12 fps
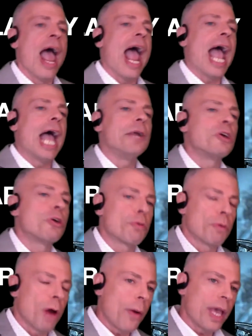and
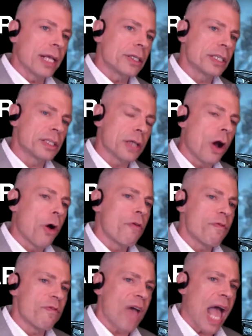growing so
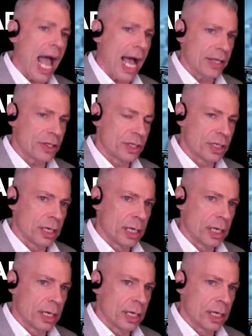fast,